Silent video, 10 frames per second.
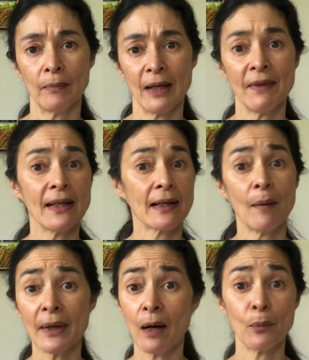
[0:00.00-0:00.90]
And then
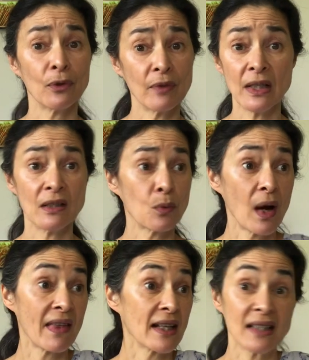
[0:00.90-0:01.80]
coming up with reasons why
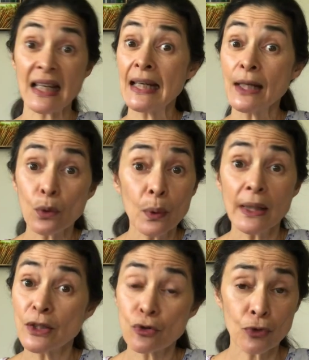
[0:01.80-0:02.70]
that's
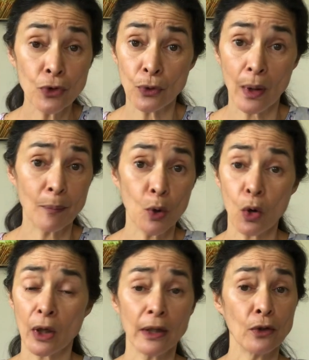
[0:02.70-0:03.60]
equally true. I'm not
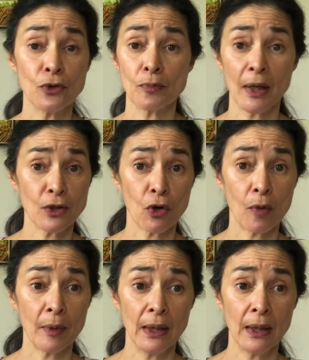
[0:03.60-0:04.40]
going to lose my job.